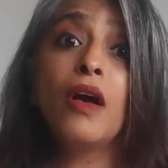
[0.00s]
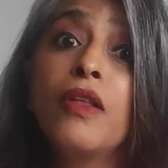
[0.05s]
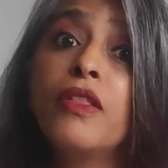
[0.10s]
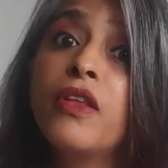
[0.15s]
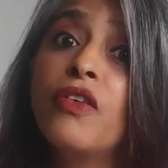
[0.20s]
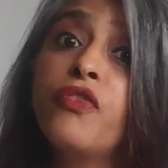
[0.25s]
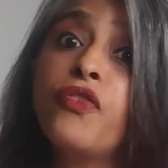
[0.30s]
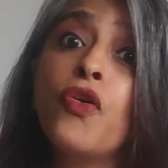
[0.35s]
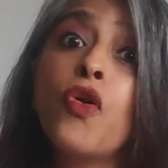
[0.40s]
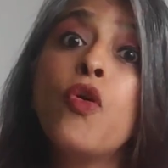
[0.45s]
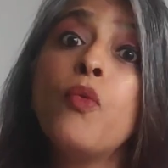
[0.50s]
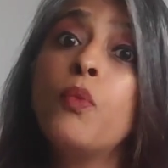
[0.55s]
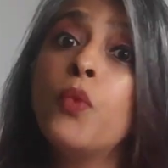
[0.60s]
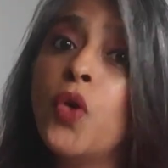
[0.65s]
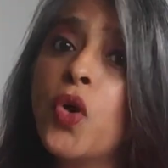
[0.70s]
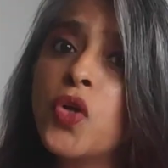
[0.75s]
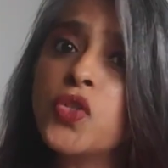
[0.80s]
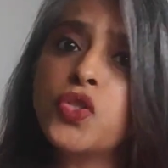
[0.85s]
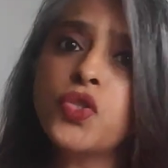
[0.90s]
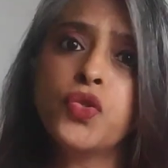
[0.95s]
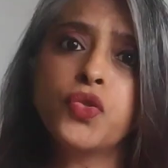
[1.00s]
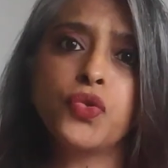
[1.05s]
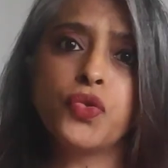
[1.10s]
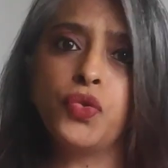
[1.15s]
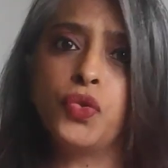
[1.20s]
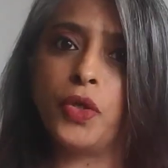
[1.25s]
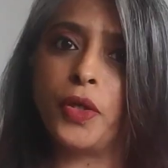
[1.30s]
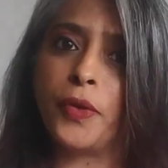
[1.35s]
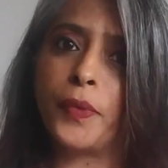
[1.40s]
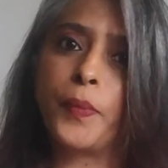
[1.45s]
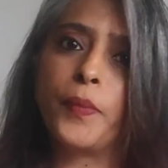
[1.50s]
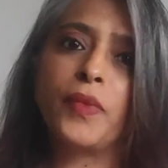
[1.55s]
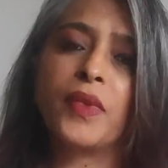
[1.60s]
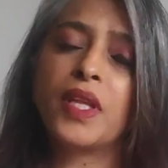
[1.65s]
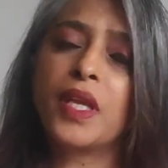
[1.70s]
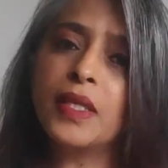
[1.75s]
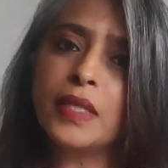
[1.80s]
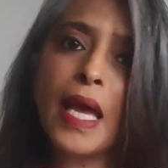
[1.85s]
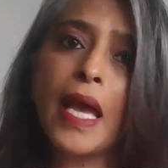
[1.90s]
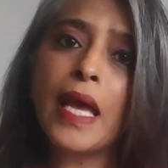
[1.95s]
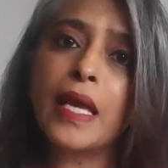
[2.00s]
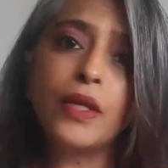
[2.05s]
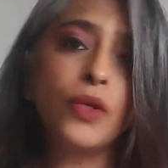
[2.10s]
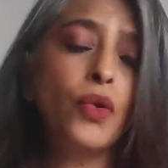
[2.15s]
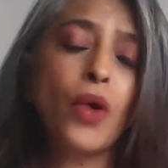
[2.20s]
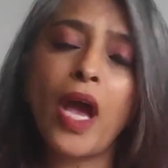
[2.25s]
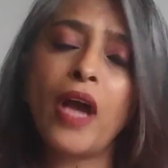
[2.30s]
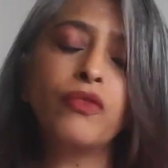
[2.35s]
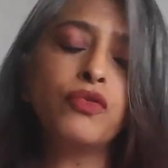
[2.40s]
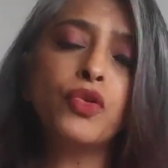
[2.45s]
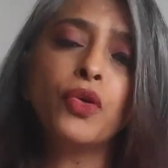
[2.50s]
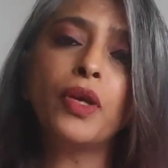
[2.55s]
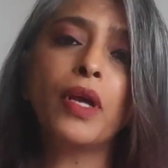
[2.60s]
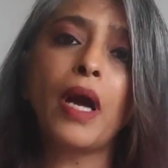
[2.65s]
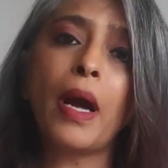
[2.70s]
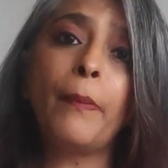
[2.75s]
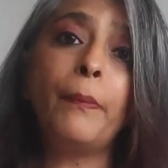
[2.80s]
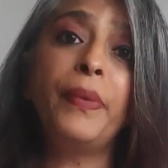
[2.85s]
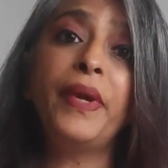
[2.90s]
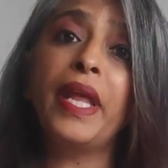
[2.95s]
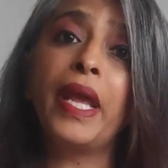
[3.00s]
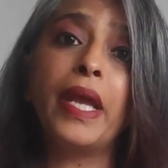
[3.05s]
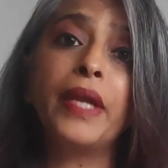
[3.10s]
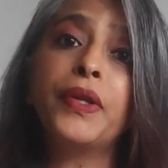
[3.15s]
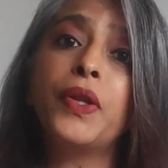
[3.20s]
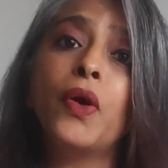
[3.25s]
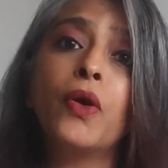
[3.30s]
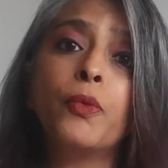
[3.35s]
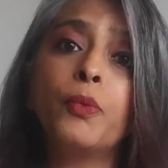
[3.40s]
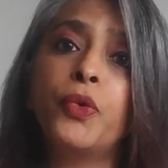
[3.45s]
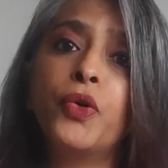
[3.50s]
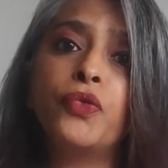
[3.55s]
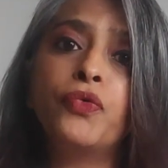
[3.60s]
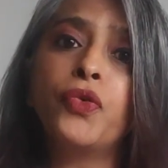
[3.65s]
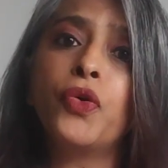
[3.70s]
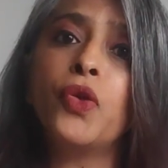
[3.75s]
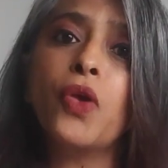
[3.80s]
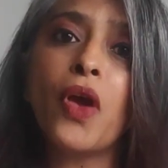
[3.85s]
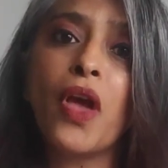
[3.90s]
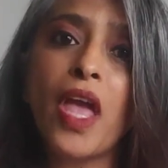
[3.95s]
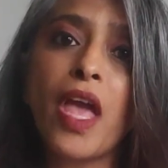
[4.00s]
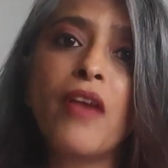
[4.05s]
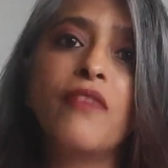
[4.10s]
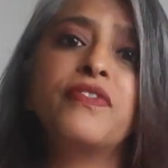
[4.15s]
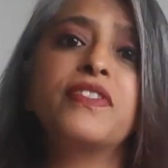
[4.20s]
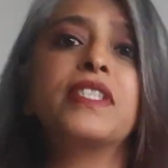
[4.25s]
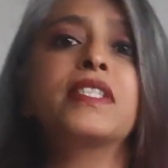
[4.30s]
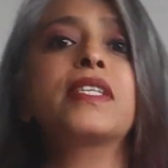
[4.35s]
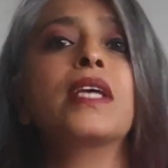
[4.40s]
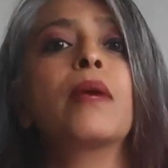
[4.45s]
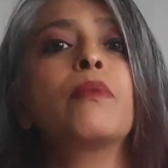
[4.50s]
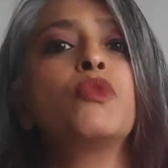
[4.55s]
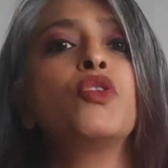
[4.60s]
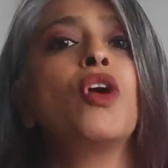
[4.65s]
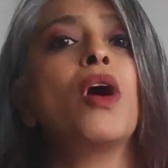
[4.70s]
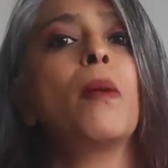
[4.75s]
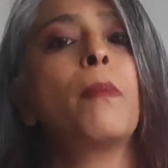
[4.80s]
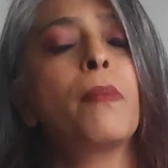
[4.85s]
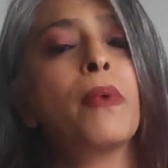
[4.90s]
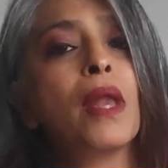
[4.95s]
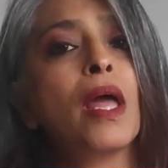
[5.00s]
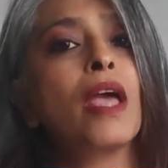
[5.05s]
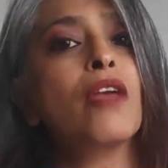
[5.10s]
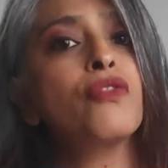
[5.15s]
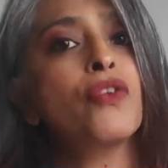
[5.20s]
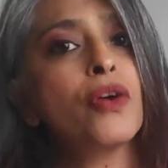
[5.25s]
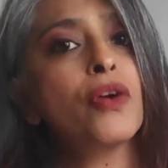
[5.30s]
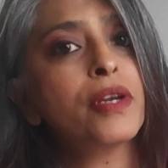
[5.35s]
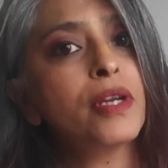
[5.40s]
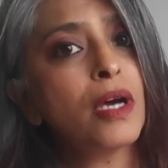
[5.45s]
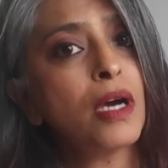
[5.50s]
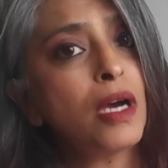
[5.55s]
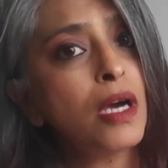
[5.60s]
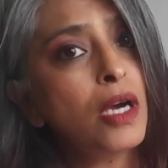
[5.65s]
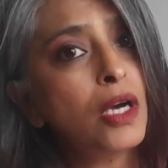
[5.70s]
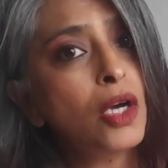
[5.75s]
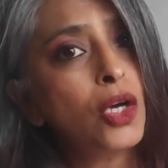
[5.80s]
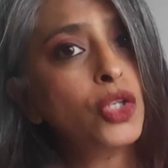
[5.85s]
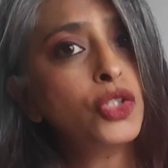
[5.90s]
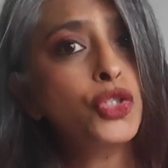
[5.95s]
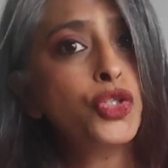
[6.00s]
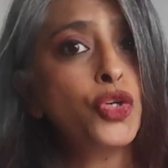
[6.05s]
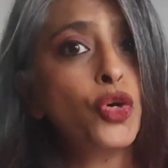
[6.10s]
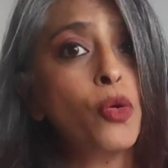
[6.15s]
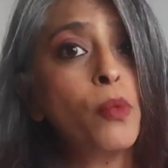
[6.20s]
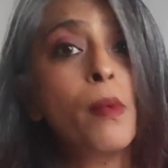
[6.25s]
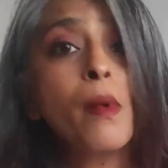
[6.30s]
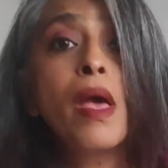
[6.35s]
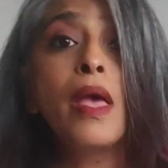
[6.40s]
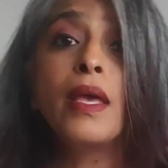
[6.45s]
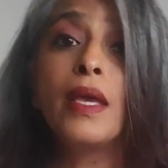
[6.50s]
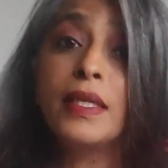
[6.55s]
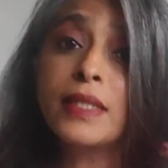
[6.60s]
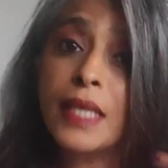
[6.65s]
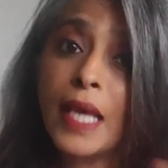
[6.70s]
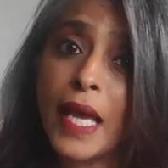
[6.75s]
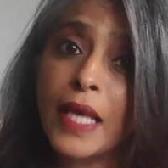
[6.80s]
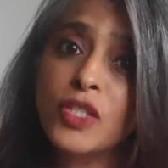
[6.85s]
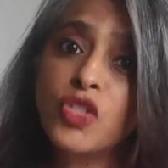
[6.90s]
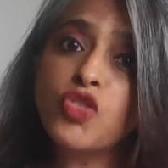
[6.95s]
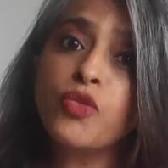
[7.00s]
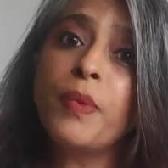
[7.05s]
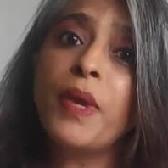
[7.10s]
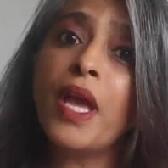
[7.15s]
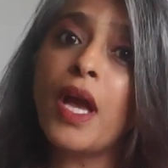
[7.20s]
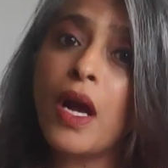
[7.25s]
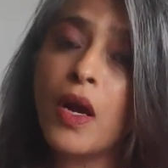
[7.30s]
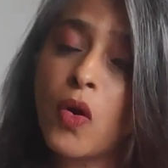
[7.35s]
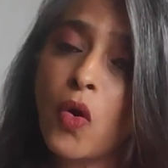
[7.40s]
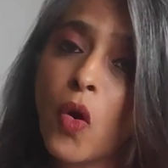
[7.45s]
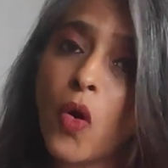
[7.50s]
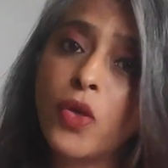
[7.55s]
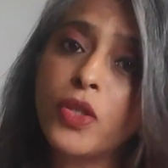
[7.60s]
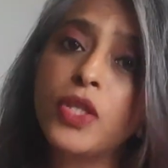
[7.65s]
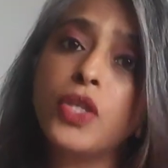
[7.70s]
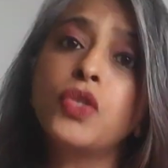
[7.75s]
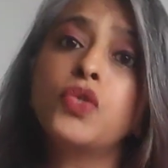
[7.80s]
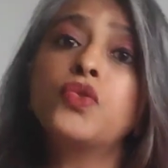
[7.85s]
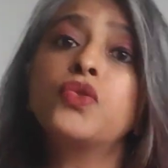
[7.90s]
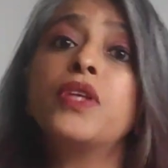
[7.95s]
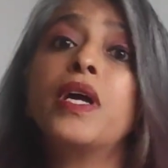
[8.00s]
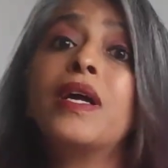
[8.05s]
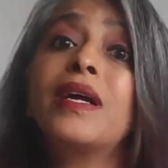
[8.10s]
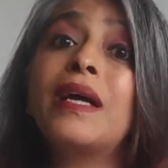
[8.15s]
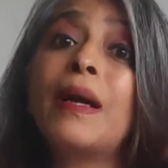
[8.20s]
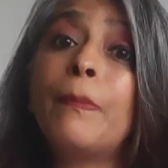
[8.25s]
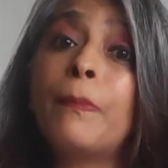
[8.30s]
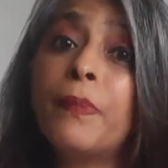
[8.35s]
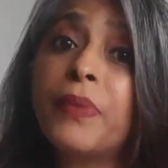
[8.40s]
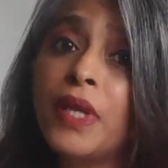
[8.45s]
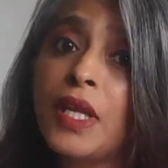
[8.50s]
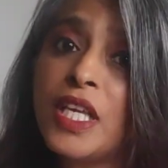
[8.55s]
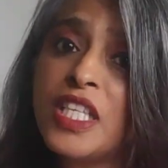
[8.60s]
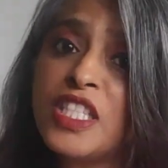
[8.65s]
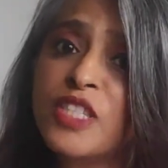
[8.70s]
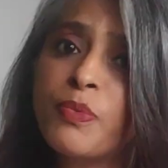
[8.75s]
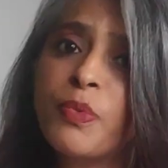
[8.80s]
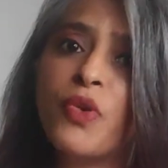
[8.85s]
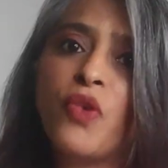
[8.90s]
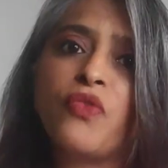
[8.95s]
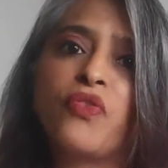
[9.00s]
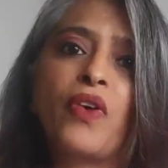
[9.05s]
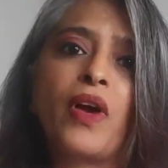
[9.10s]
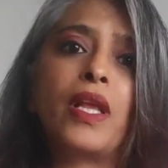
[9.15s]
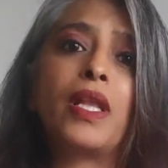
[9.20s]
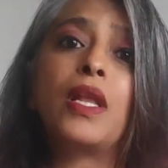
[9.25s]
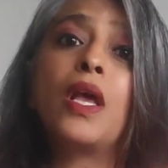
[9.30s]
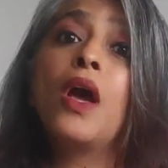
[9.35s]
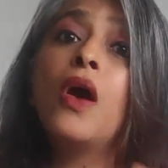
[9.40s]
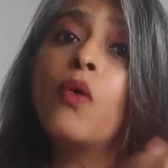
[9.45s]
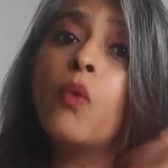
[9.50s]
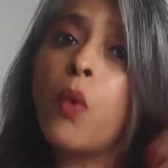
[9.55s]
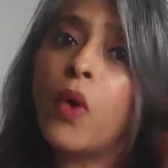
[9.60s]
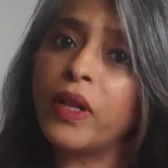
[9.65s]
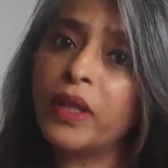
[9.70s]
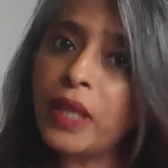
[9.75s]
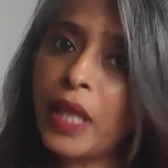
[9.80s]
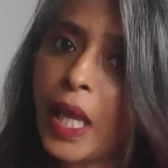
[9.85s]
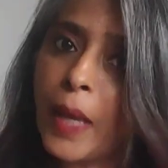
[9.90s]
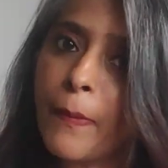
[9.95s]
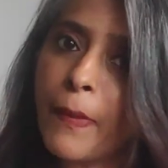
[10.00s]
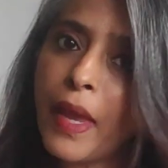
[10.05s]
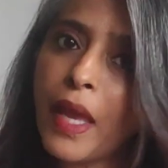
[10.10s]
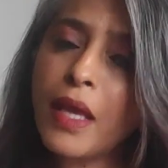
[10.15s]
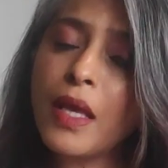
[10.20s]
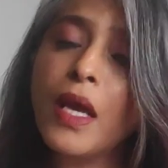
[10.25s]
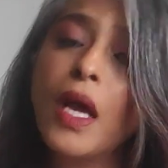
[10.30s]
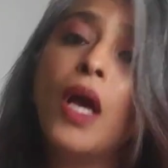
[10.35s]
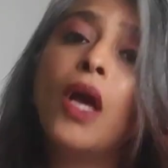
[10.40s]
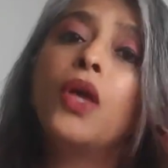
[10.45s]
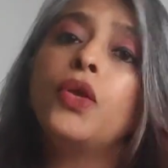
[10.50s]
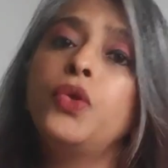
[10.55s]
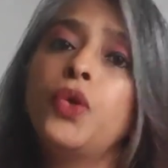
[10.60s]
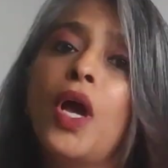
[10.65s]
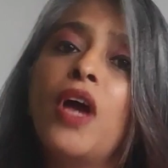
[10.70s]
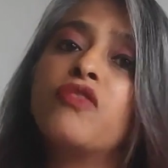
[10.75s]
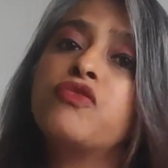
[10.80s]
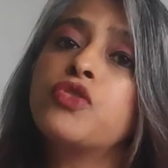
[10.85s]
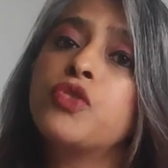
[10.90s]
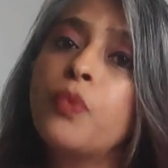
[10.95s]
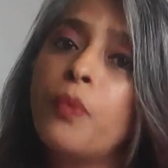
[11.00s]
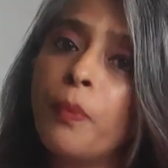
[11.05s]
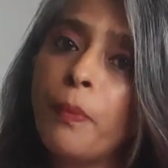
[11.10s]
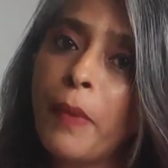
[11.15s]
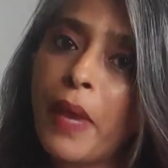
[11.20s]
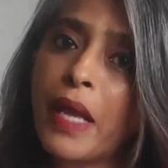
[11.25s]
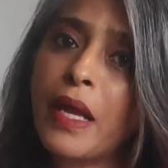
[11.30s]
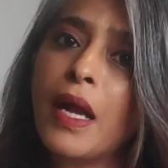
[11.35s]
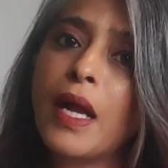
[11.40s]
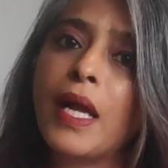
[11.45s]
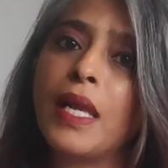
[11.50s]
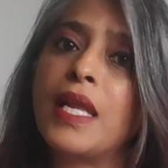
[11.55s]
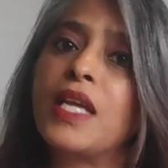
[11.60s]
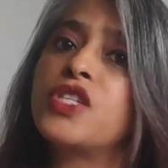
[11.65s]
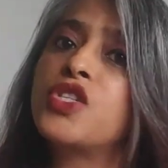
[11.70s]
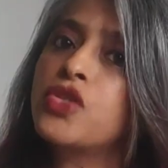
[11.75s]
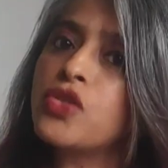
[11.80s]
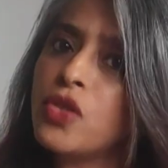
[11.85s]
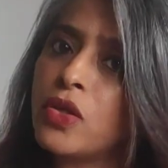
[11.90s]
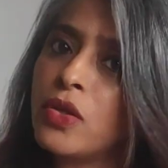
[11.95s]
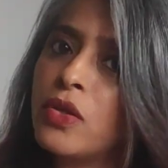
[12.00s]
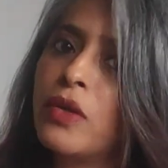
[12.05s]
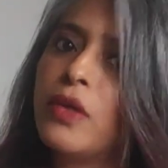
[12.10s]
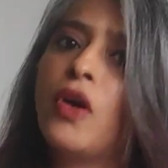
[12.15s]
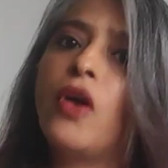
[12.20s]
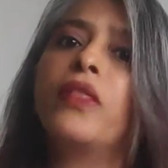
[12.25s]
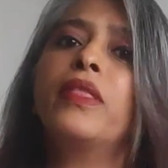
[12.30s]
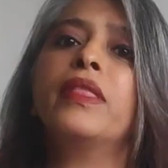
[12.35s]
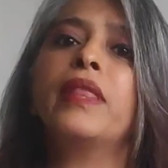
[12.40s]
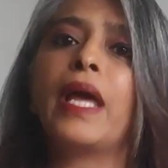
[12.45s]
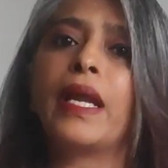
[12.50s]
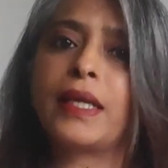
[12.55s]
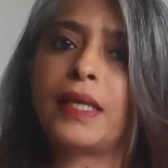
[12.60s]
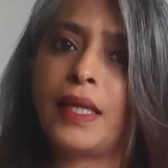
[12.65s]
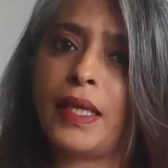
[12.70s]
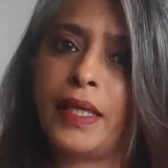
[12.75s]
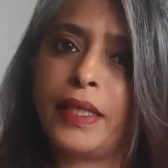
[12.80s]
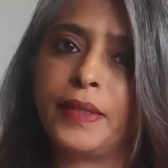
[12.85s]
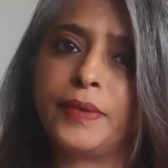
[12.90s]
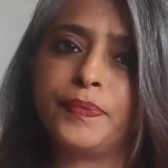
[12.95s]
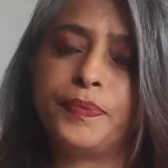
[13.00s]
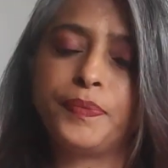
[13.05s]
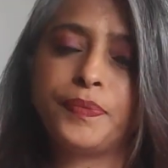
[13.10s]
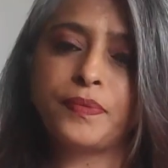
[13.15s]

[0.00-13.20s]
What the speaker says: The foremost rule, you have to update your portfolio every time you apply for a job. It has to be according to the company's profile. What they make, you have to make a collection on that line.